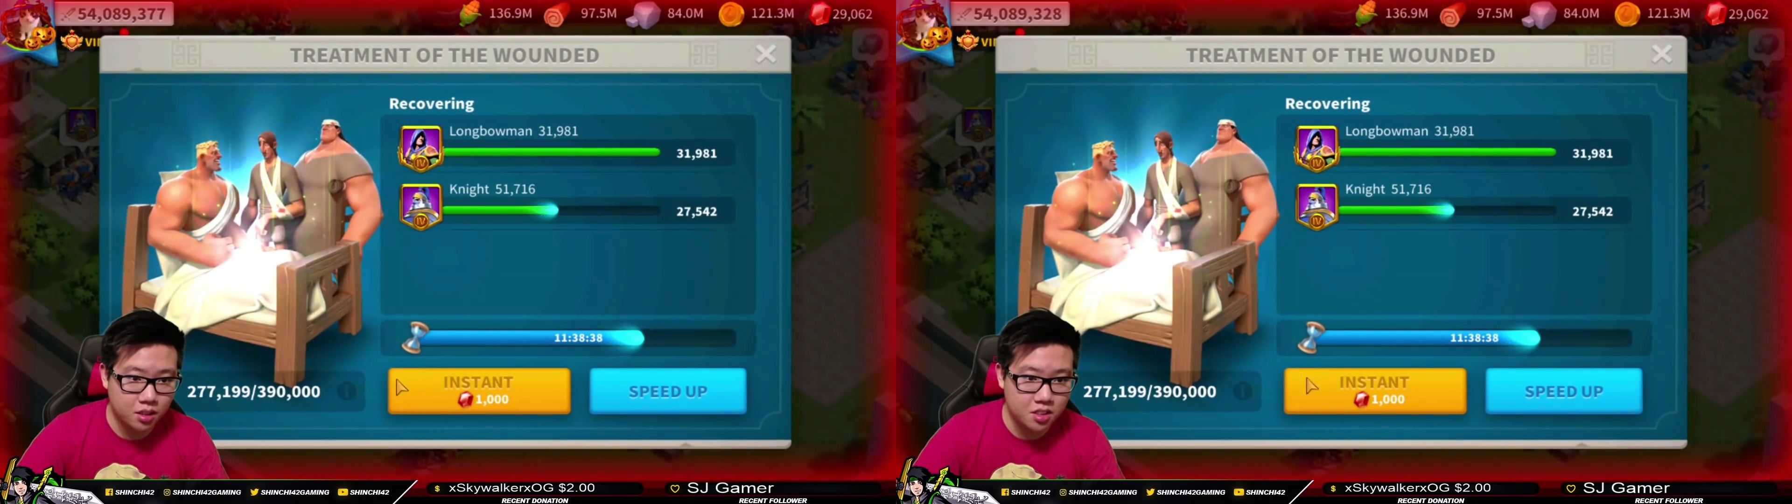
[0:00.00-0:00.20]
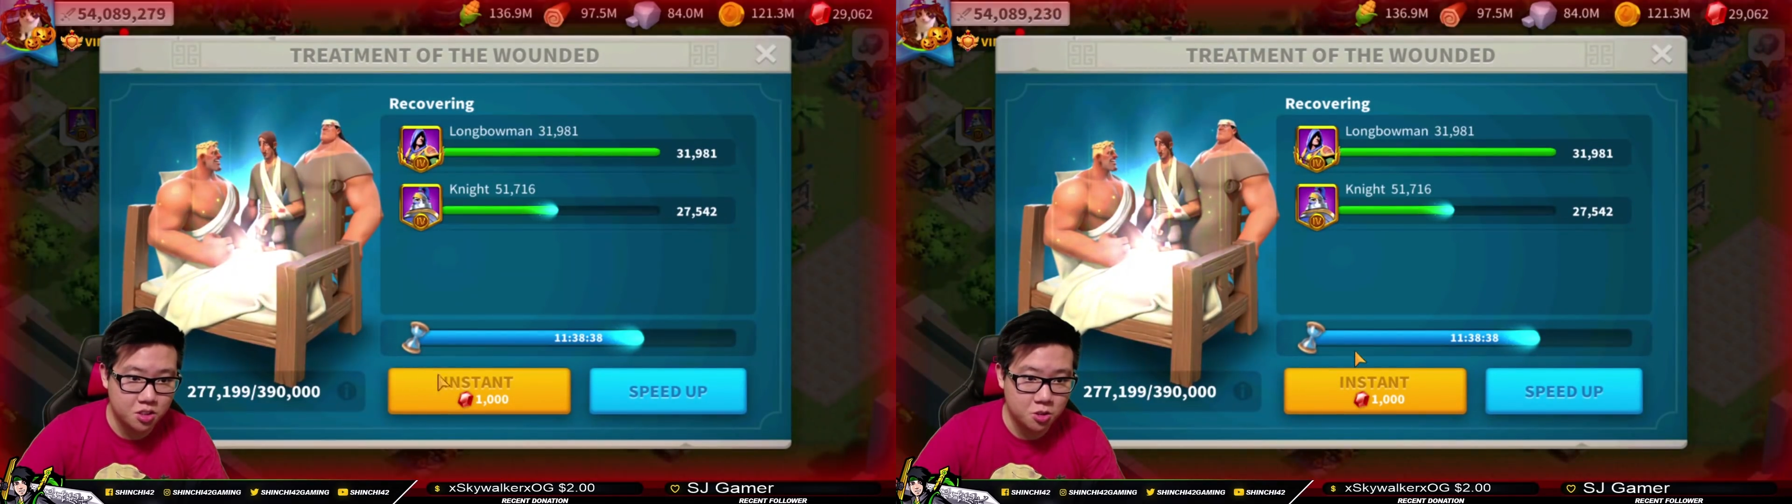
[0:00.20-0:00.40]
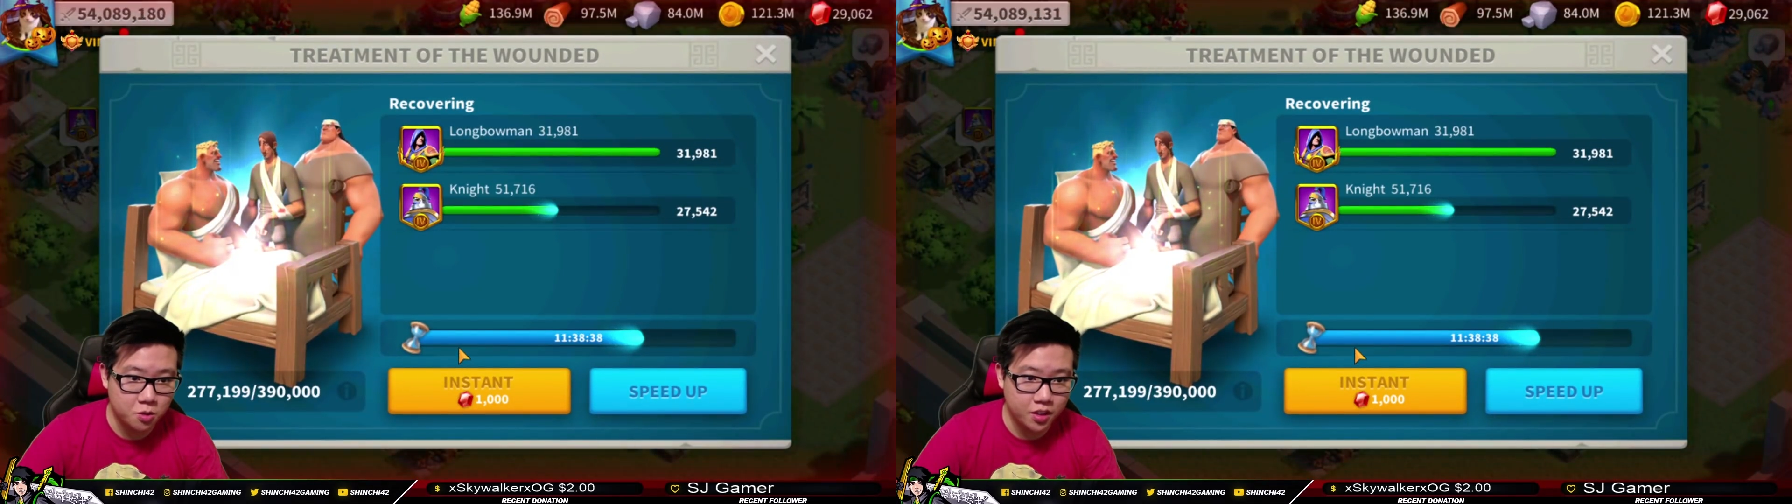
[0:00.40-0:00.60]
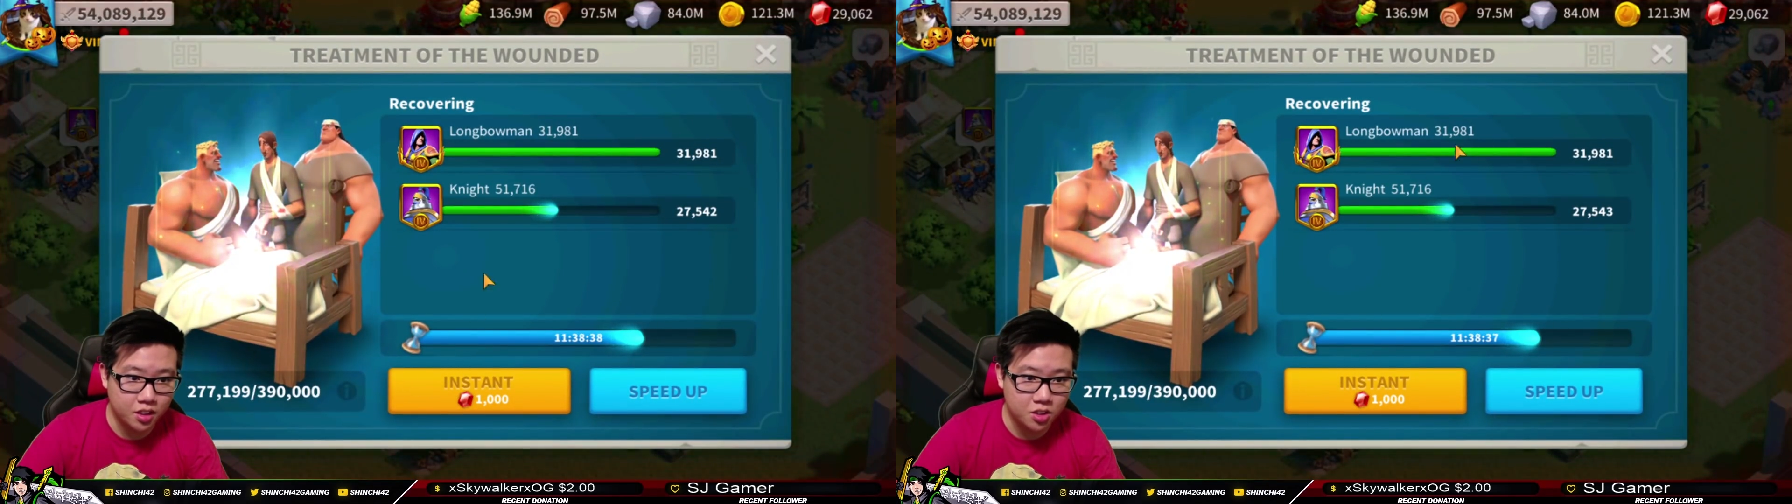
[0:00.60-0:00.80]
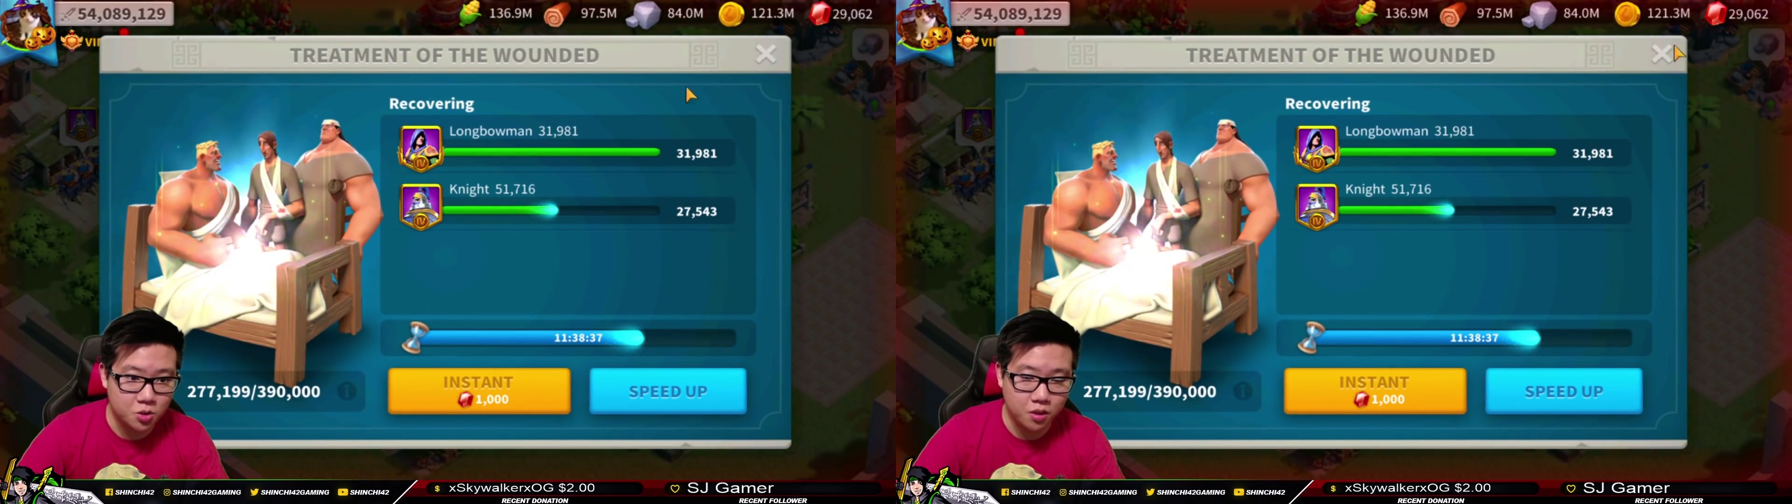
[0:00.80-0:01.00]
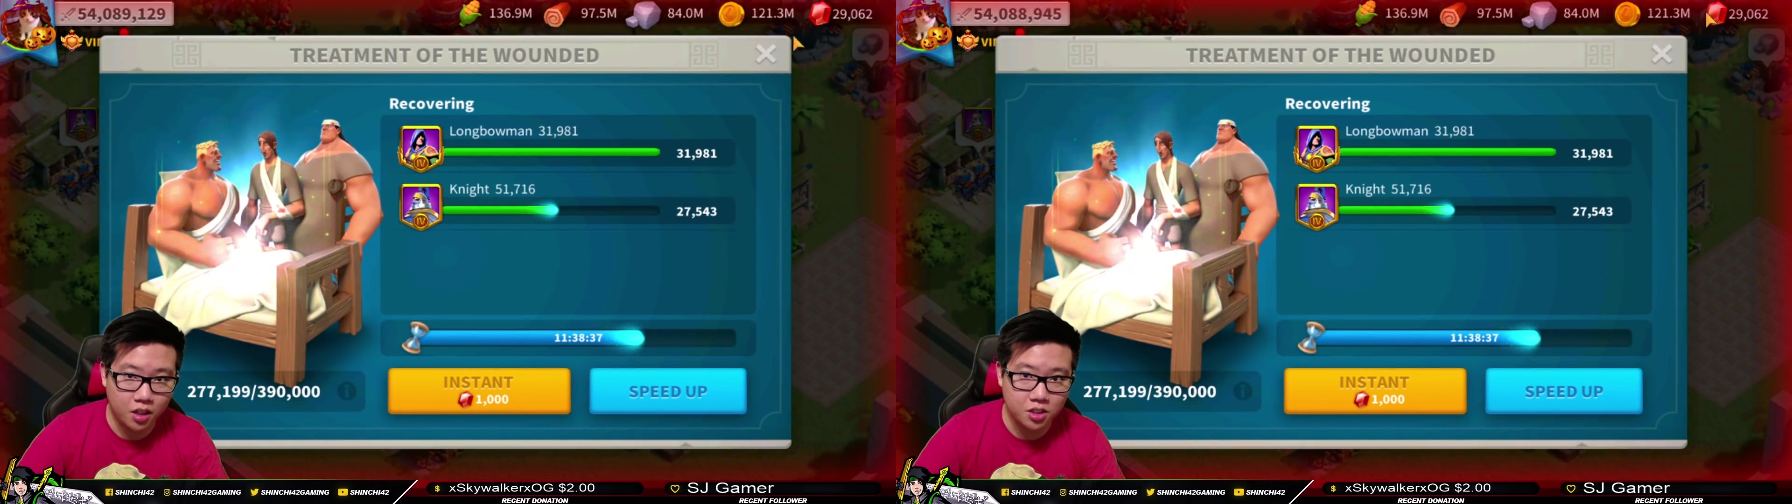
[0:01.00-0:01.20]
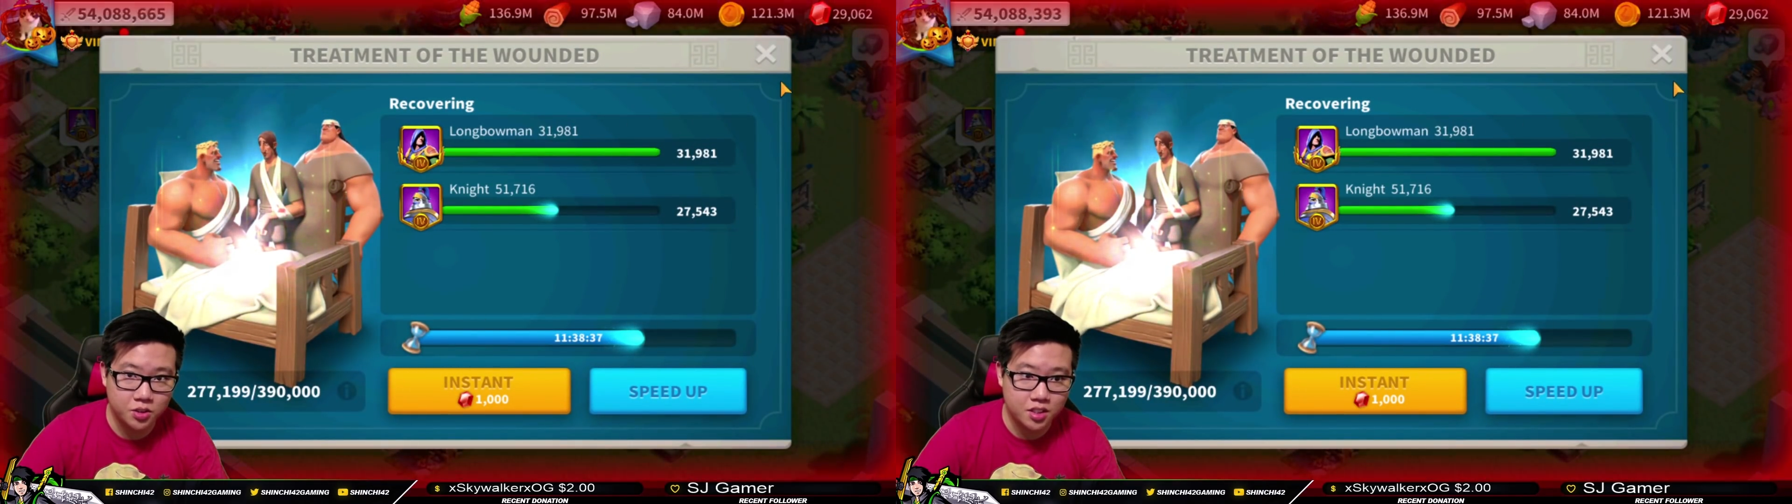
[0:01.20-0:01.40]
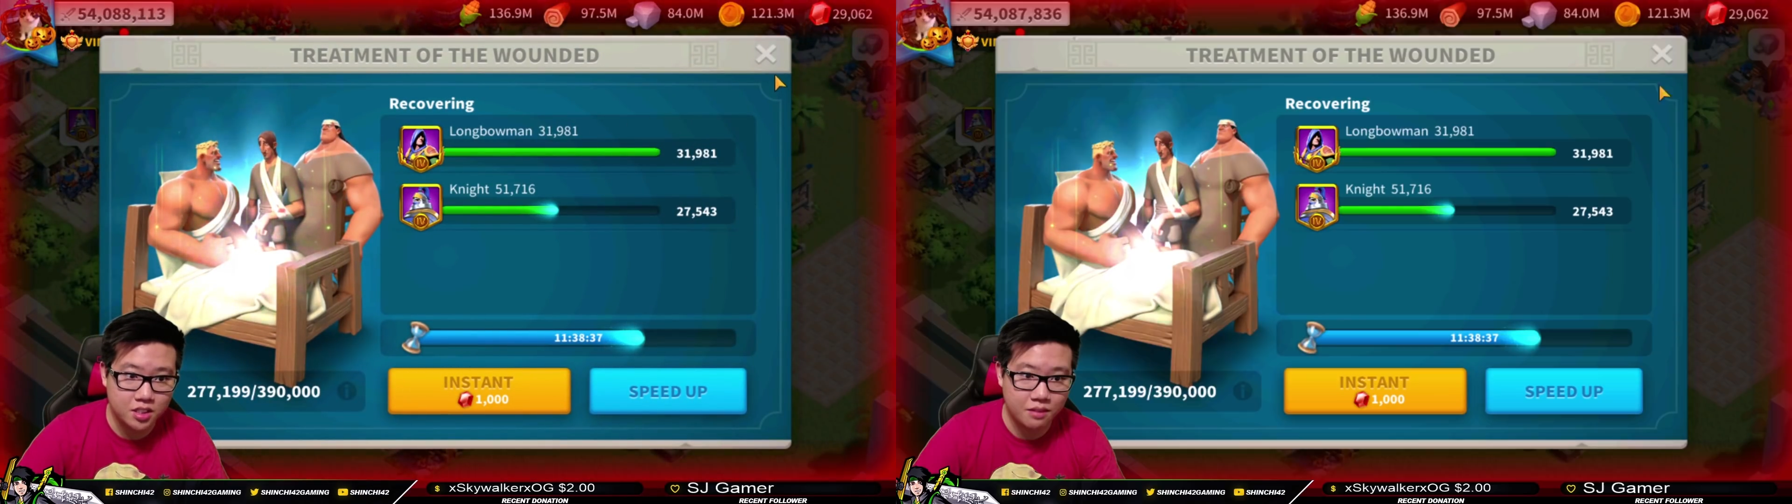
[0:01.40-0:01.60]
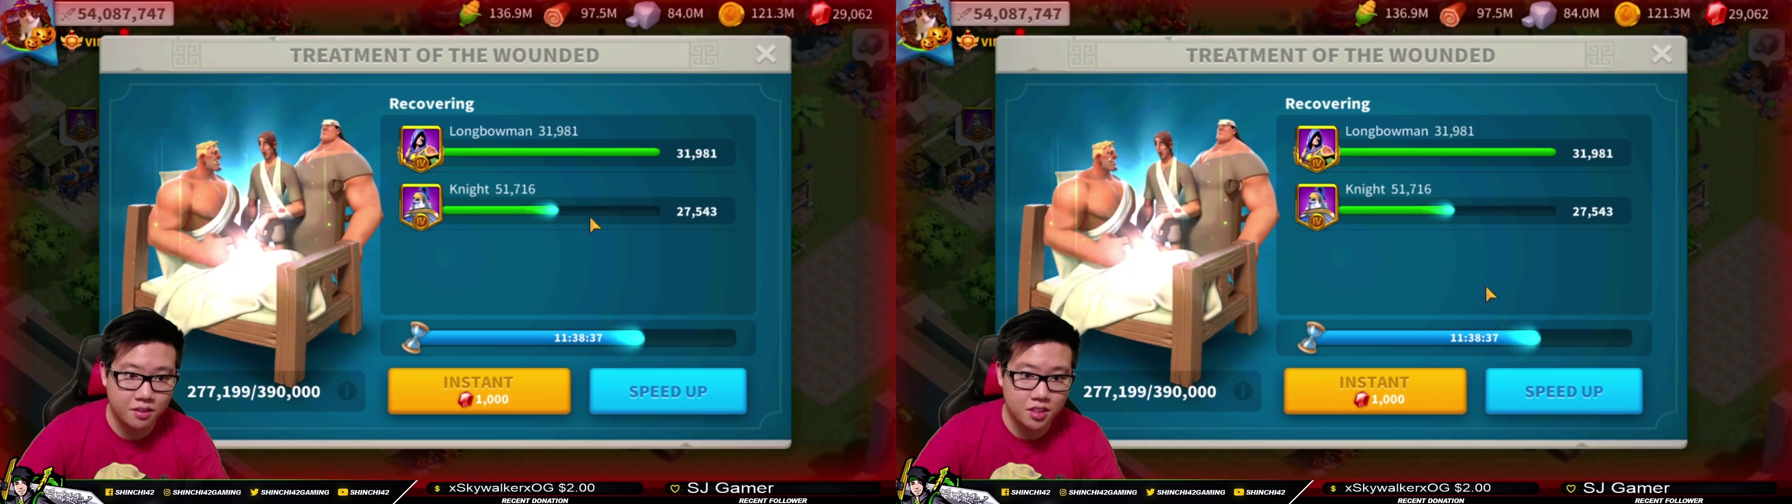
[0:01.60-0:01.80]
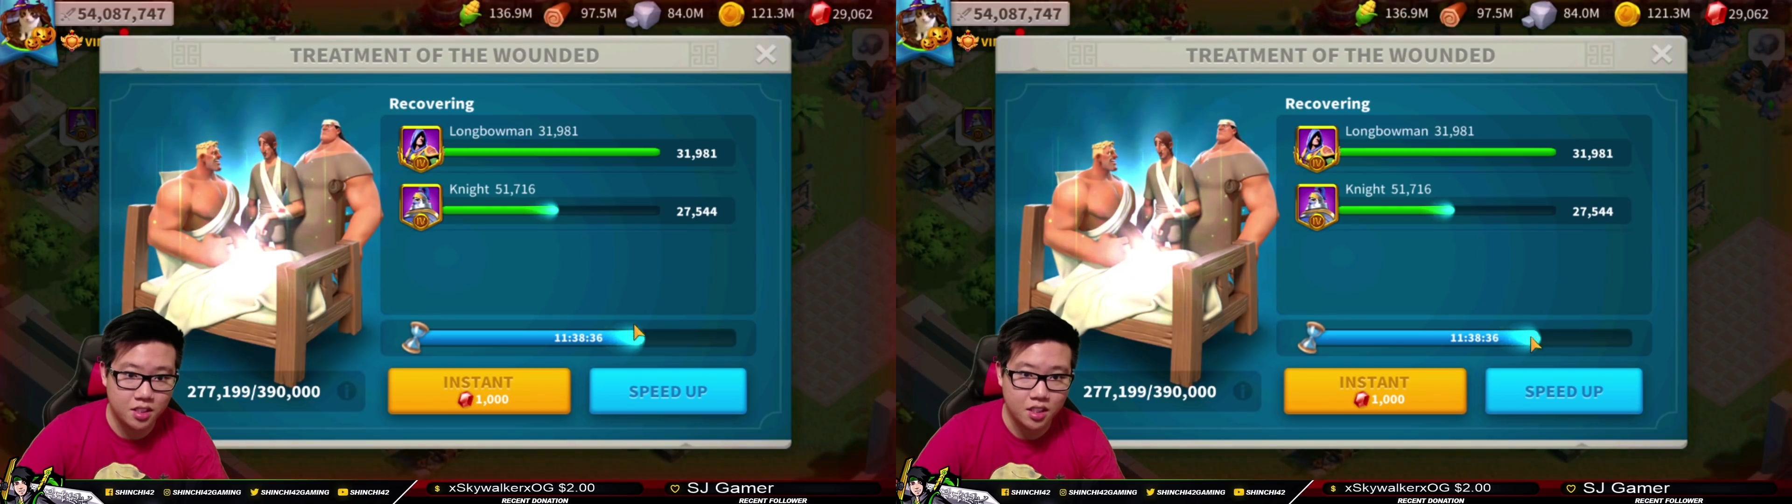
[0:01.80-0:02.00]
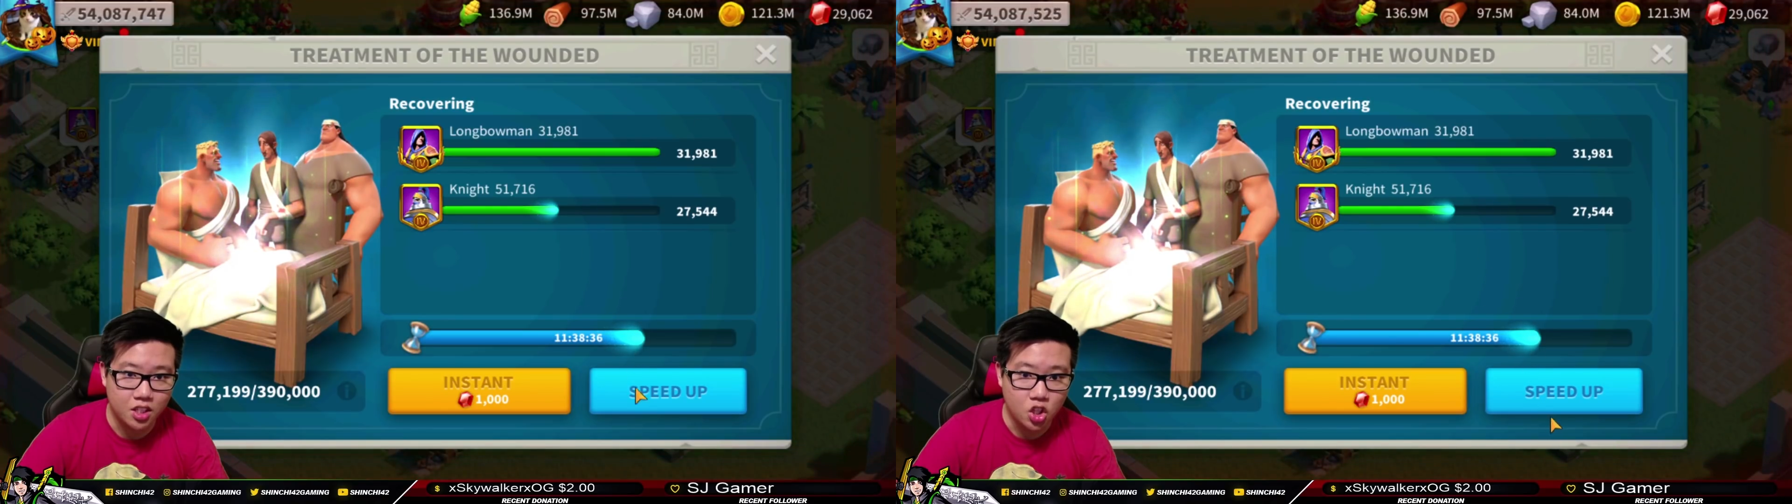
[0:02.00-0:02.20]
is doing. 270.